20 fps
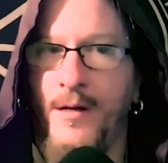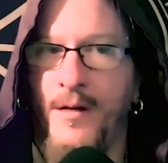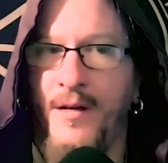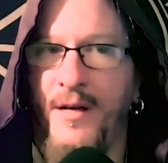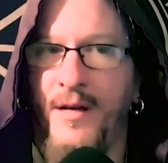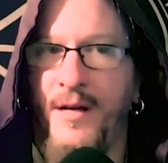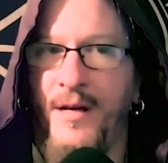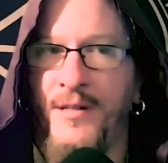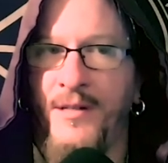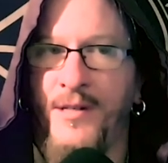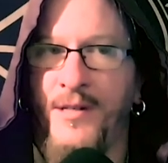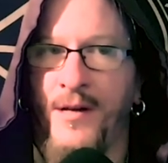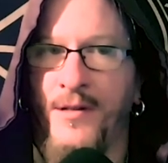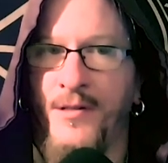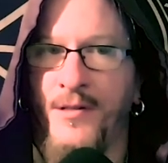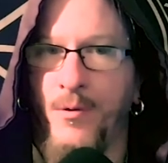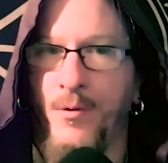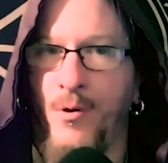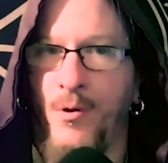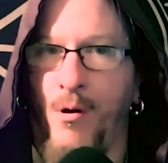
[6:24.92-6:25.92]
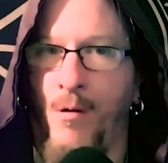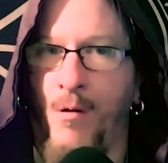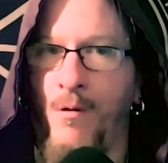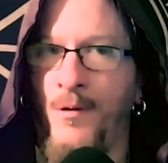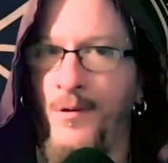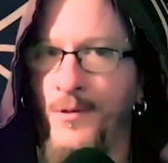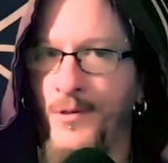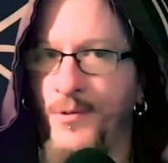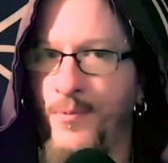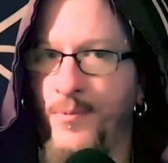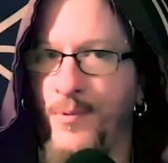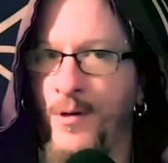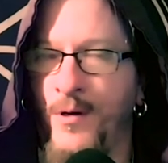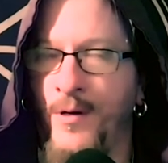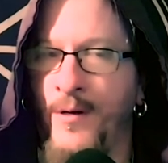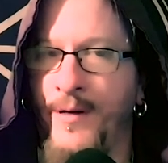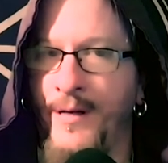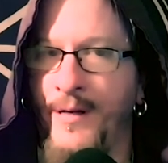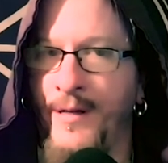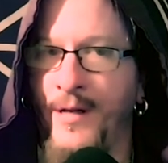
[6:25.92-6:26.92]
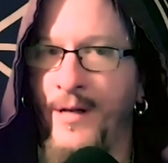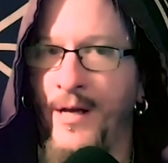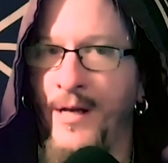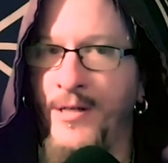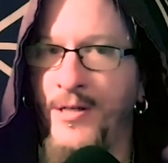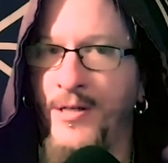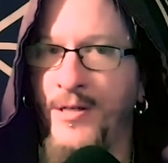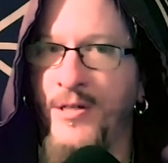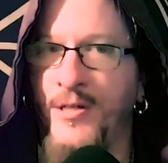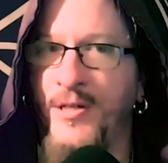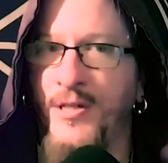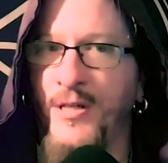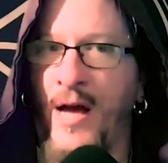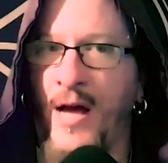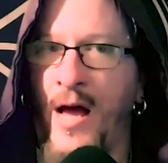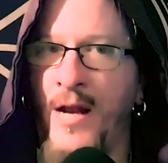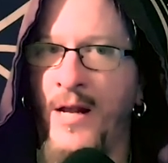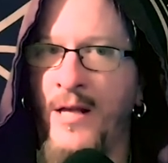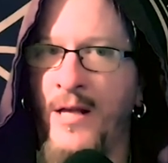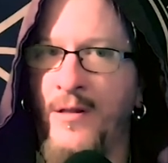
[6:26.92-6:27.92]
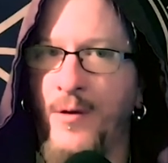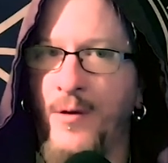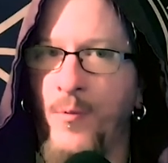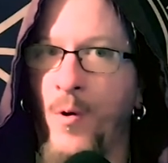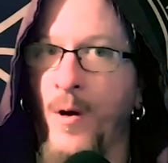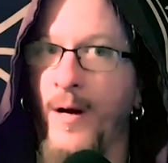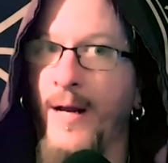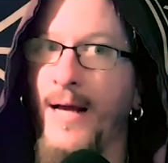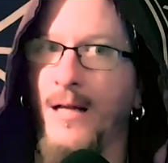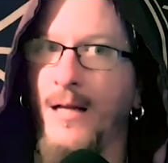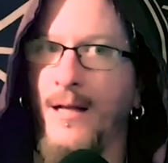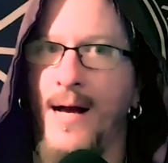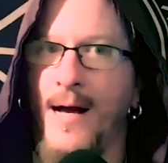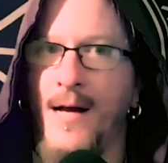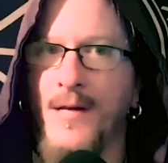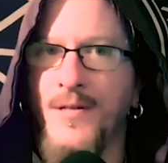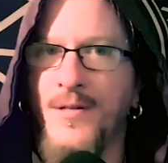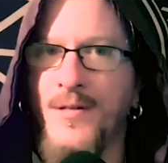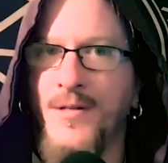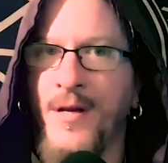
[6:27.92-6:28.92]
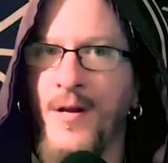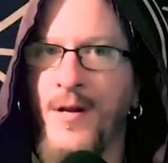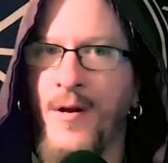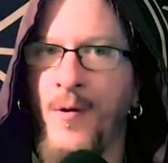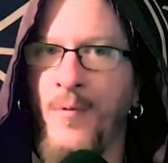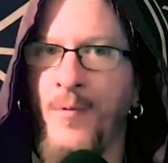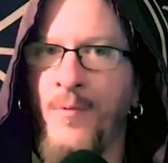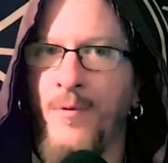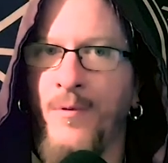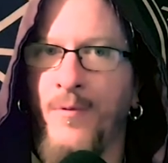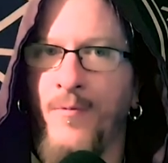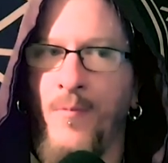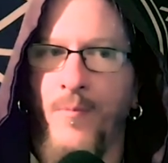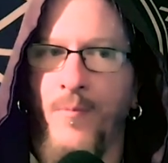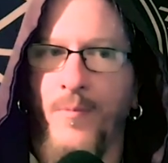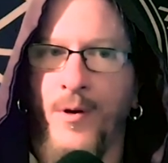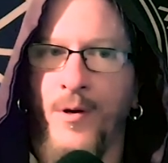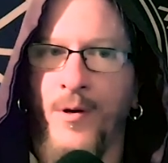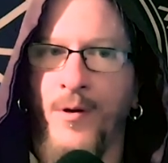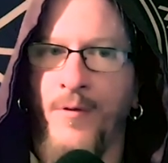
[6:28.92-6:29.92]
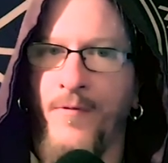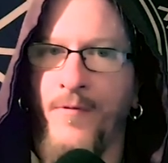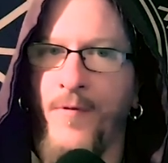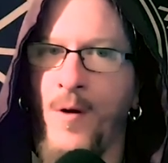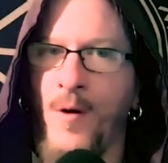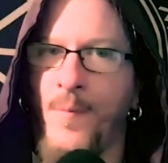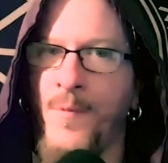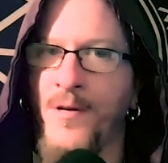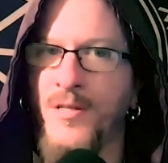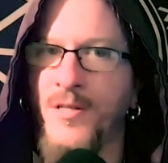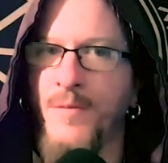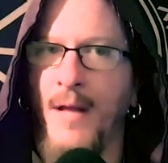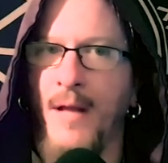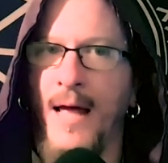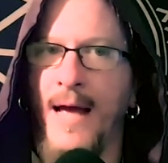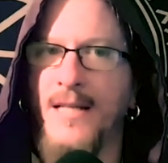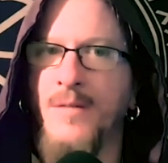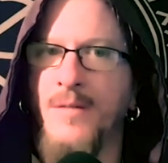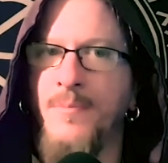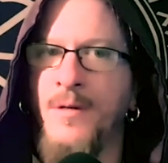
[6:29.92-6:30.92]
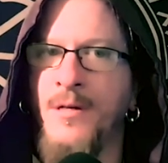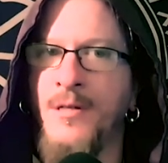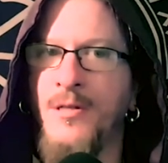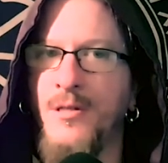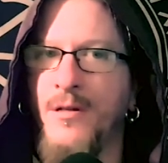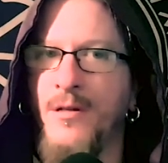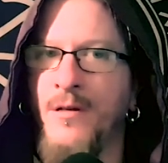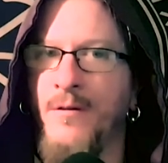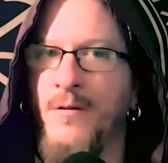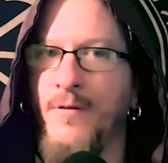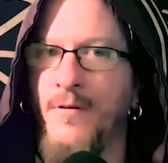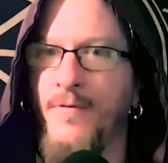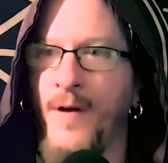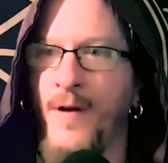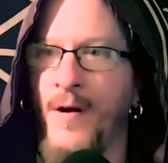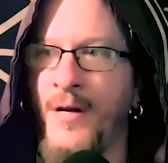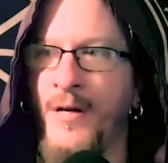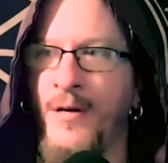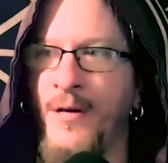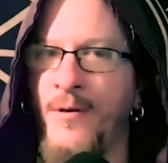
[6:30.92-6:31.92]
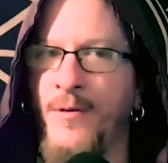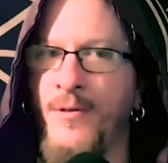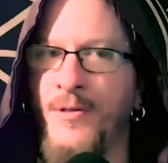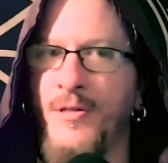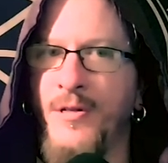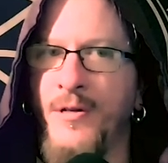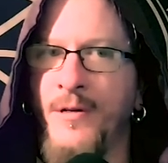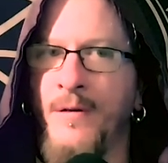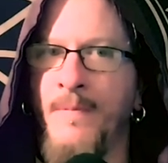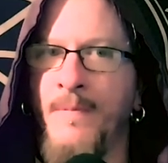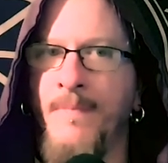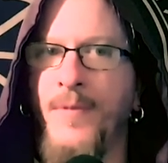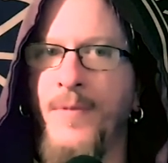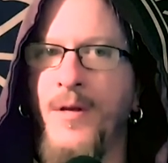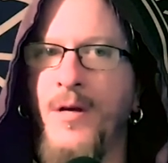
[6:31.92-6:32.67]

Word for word: And uh, so Carls were in ancient society the working class, you know, the the, the farmers, the blacksmiths, the the farriers, the,